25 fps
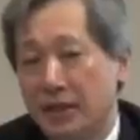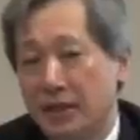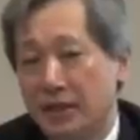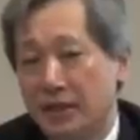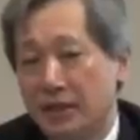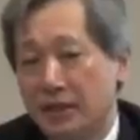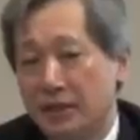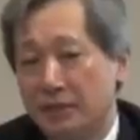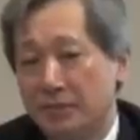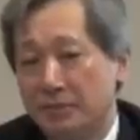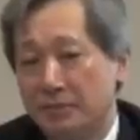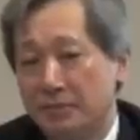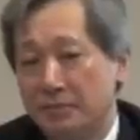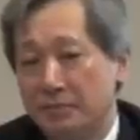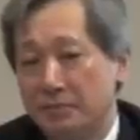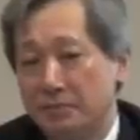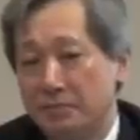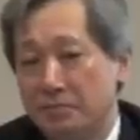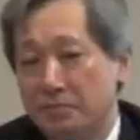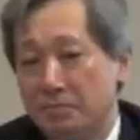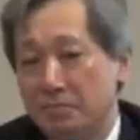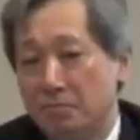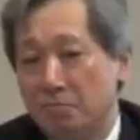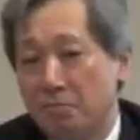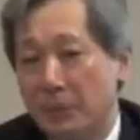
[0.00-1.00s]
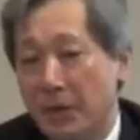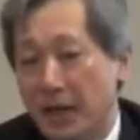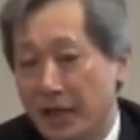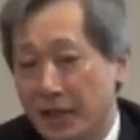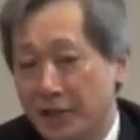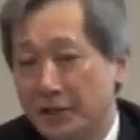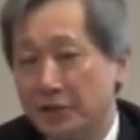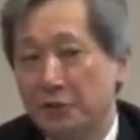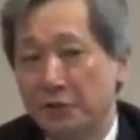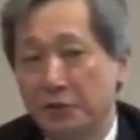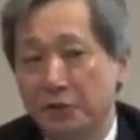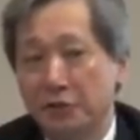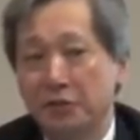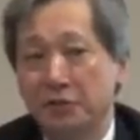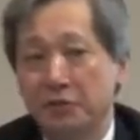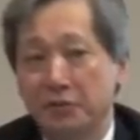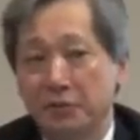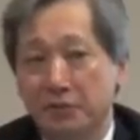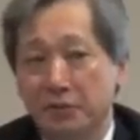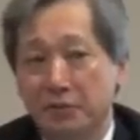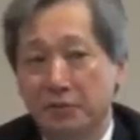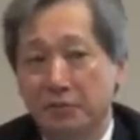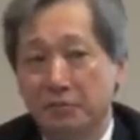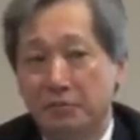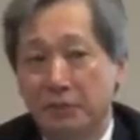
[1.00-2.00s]
um, minor
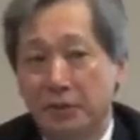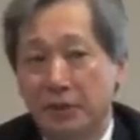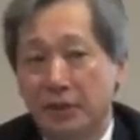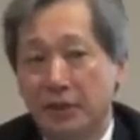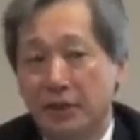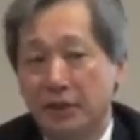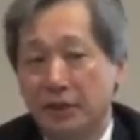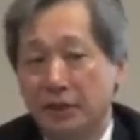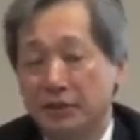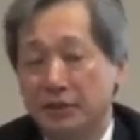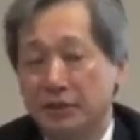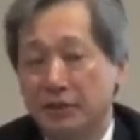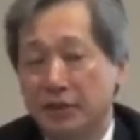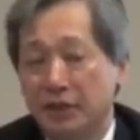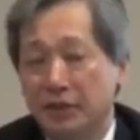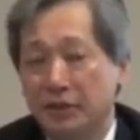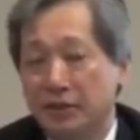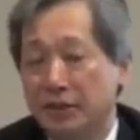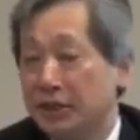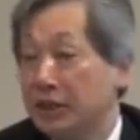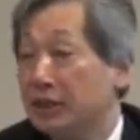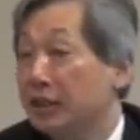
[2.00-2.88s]
but uh,